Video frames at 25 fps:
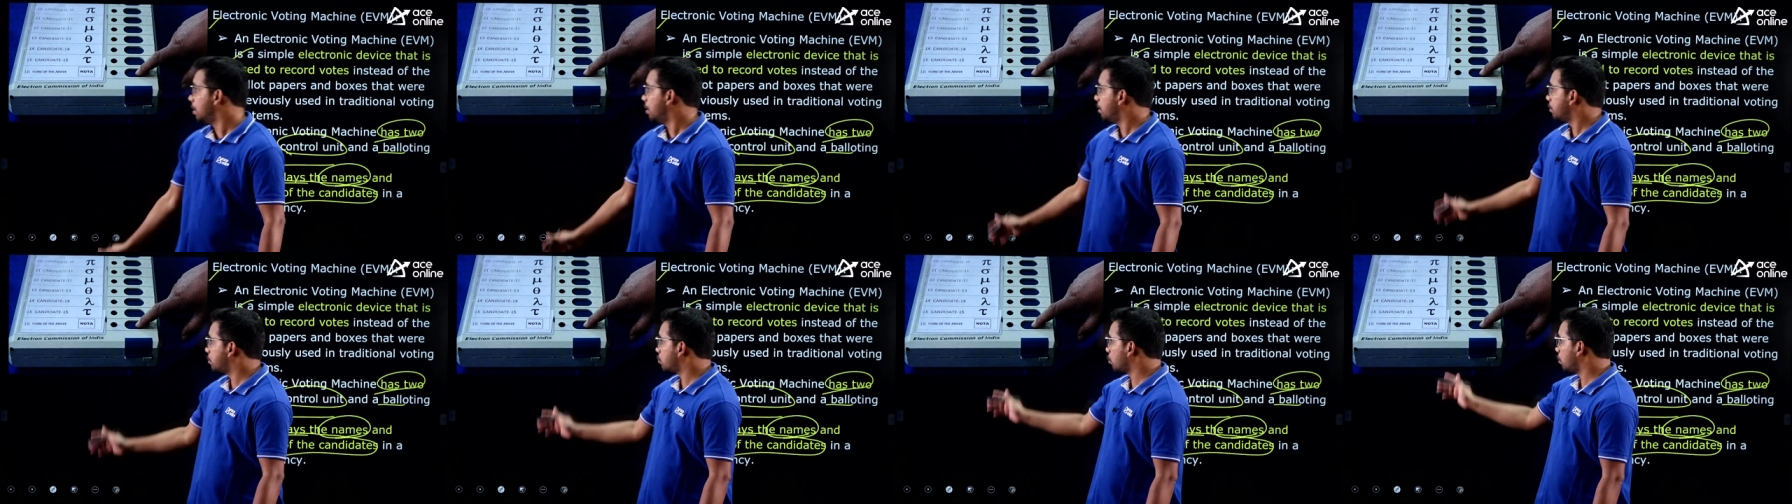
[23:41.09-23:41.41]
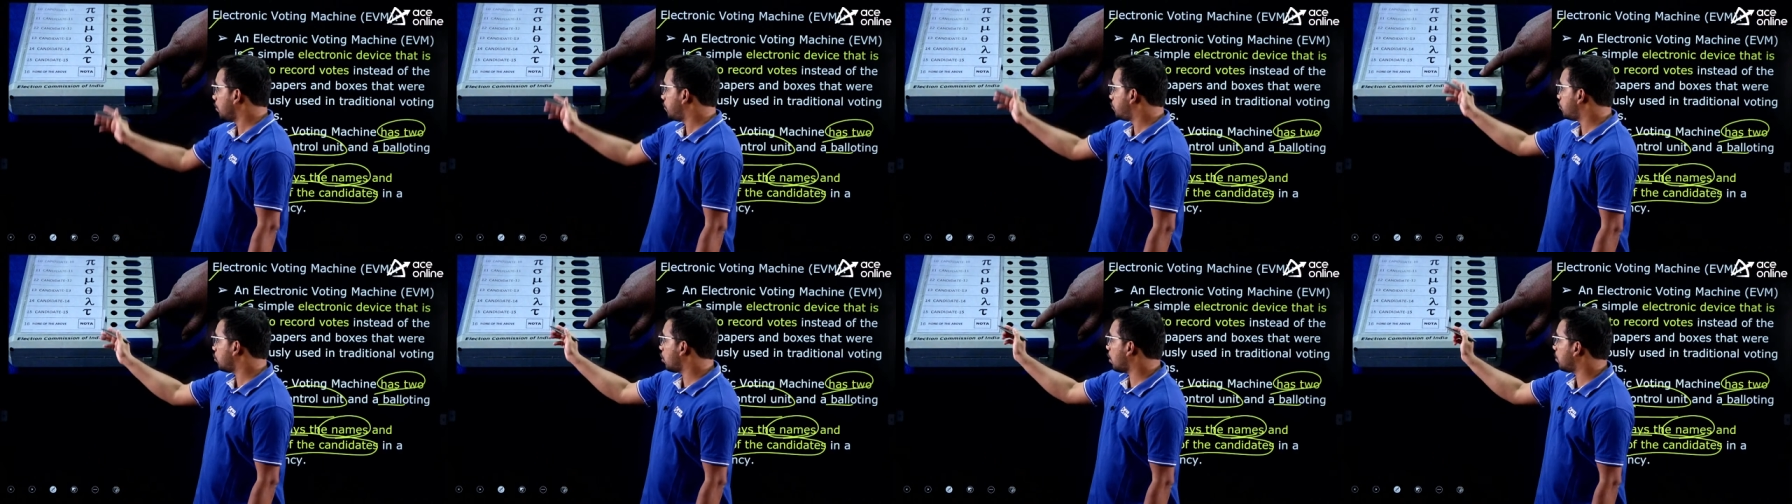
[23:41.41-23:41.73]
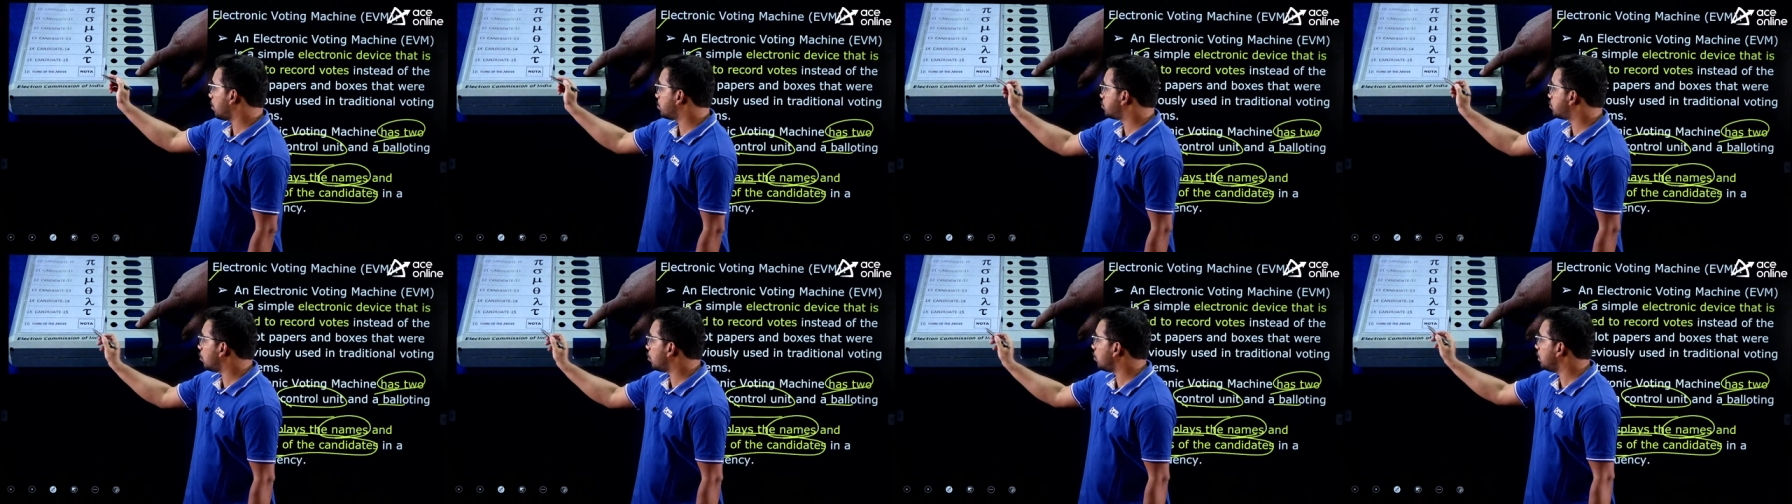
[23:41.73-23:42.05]
So, if you
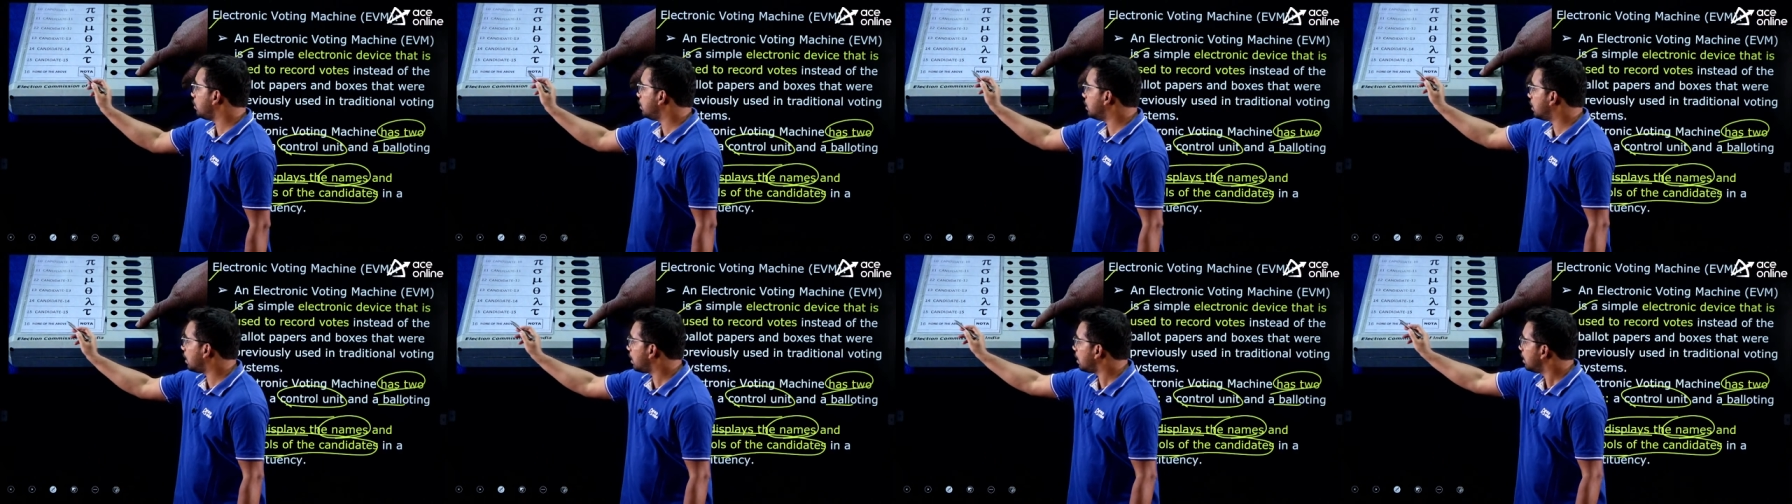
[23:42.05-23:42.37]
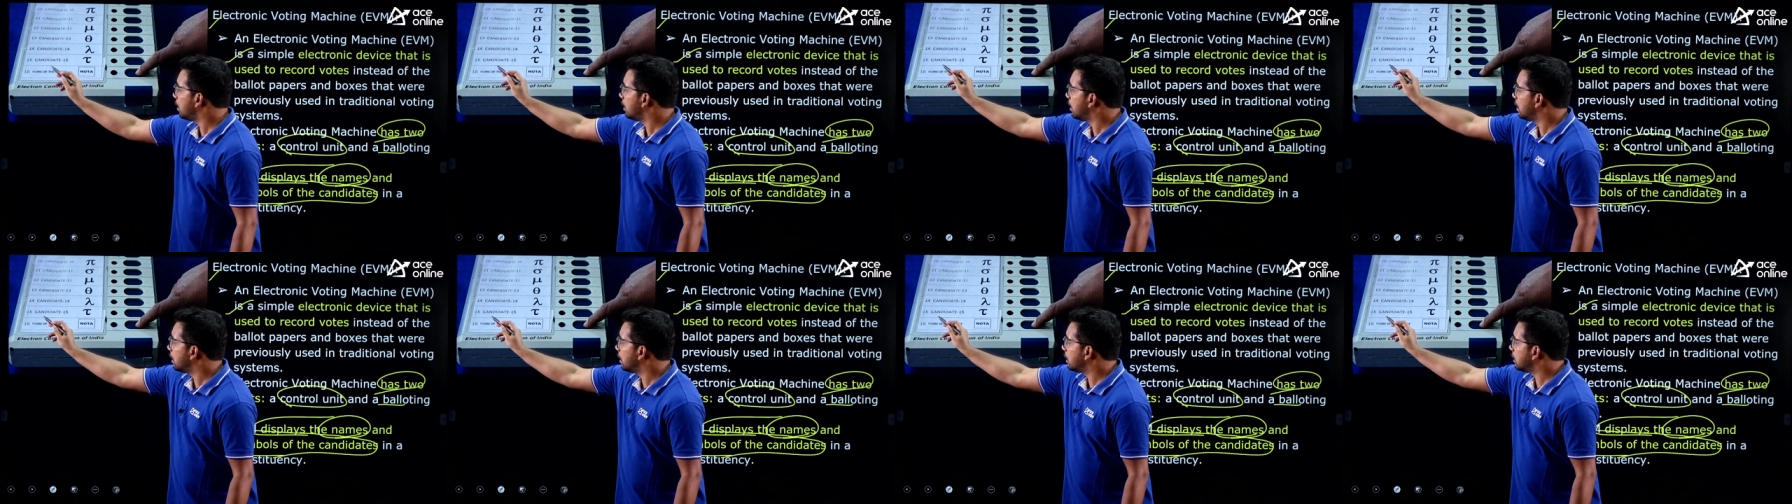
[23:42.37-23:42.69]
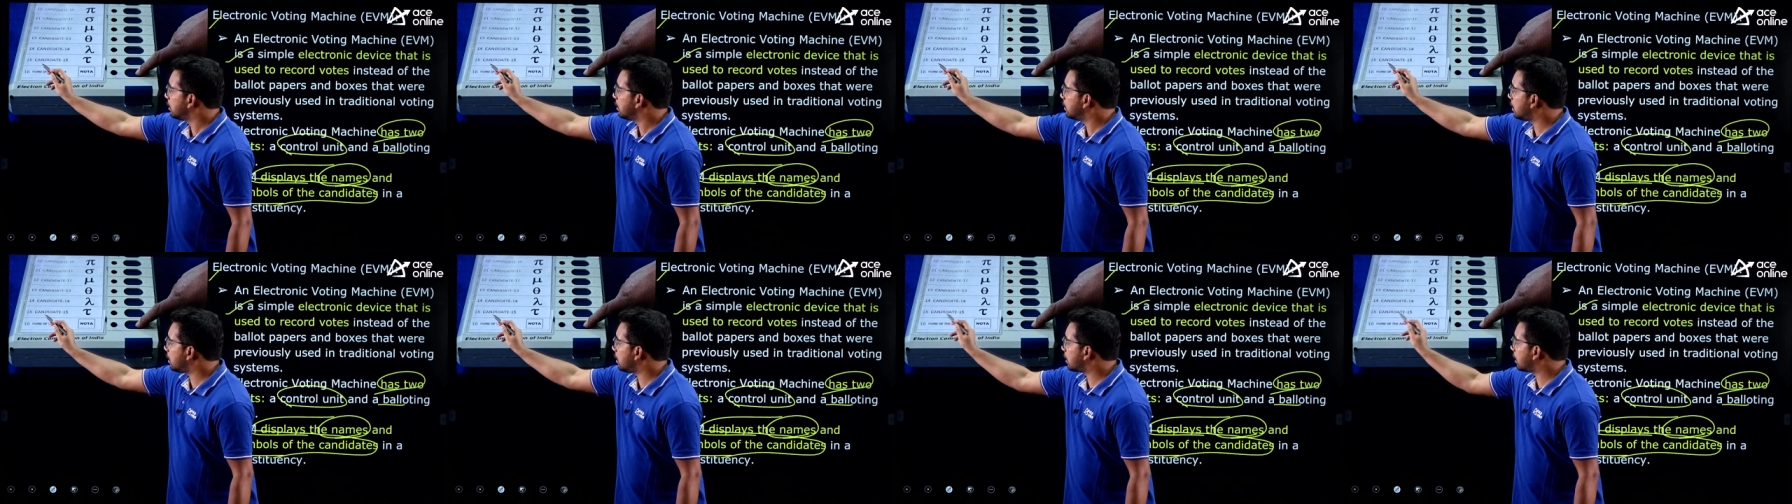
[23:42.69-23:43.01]
observe here
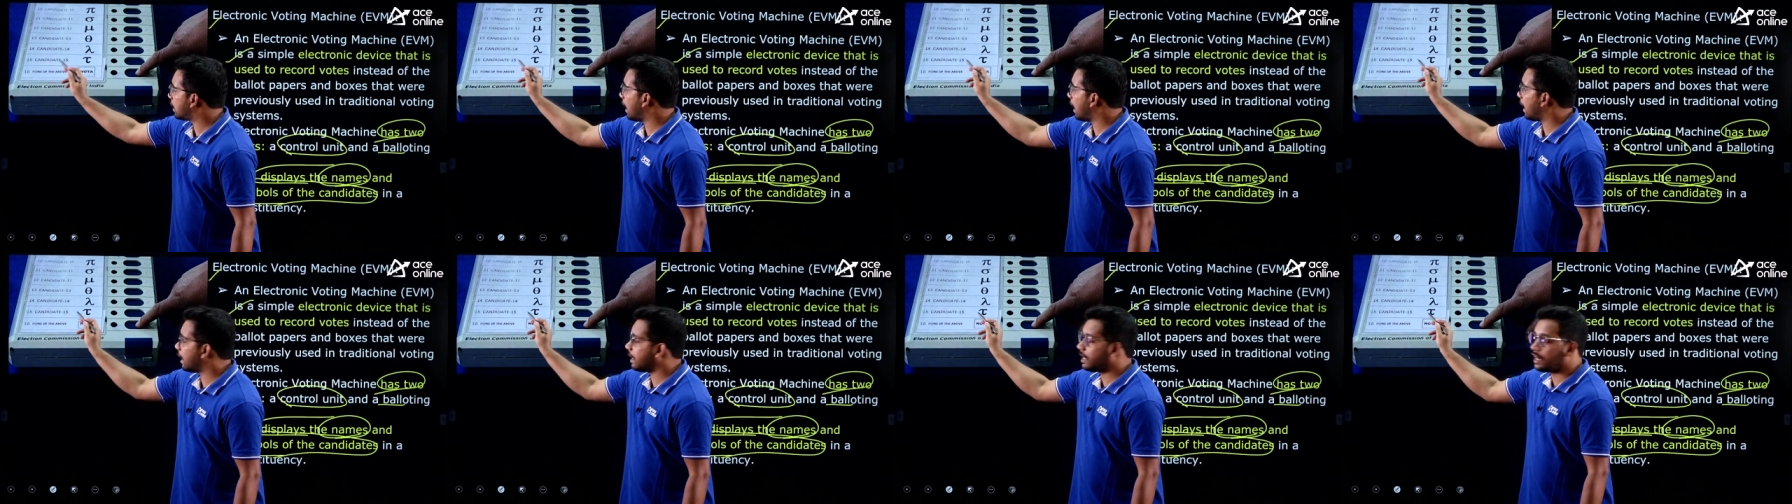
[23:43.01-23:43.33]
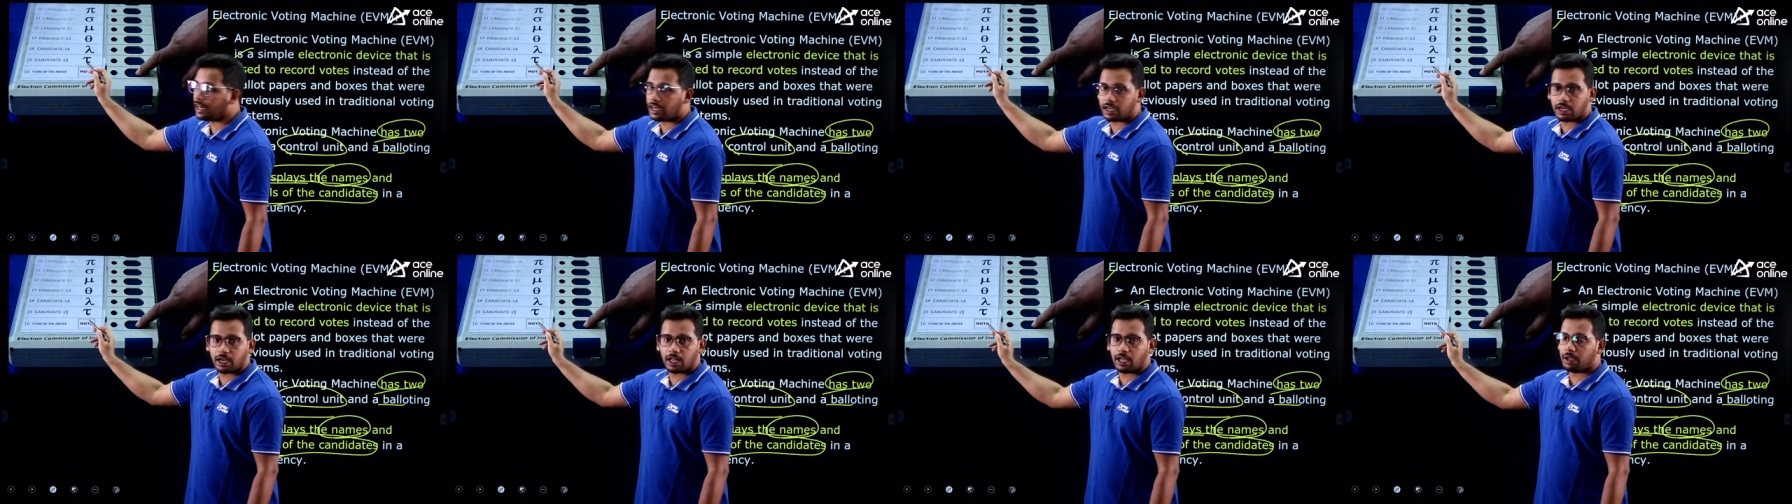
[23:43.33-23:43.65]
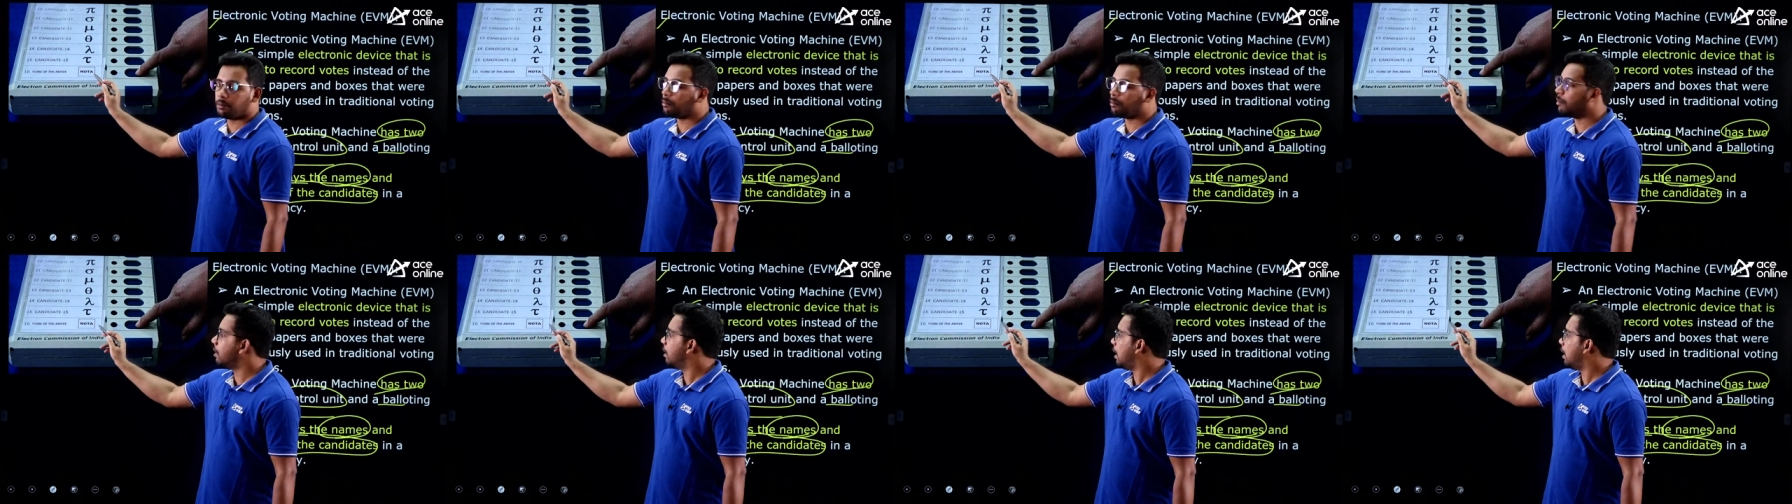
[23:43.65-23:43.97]
the candidate
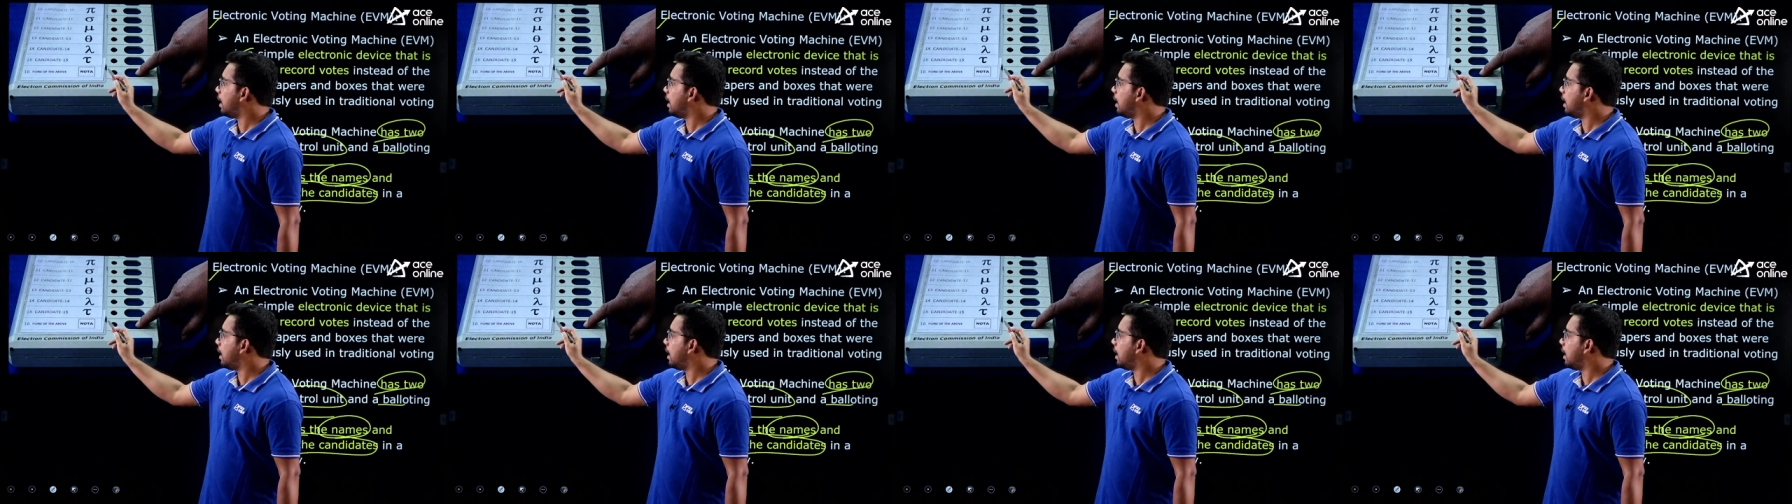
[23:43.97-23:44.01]
name